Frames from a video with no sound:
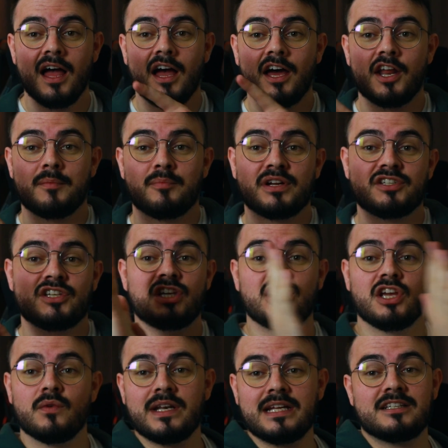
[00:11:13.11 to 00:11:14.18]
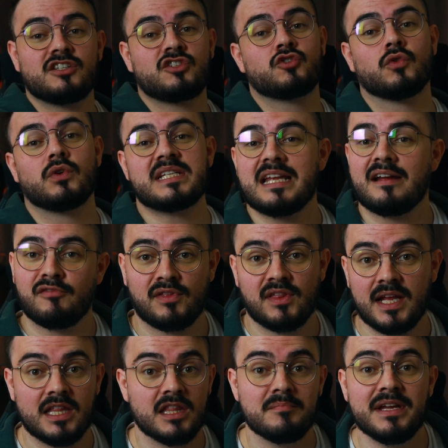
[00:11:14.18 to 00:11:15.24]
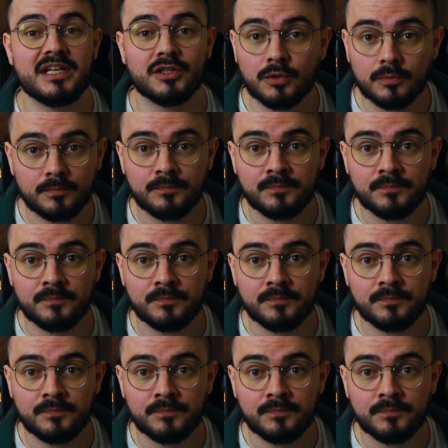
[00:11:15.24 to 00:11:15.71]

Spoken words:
and I press Q and it destroys everything in the middle.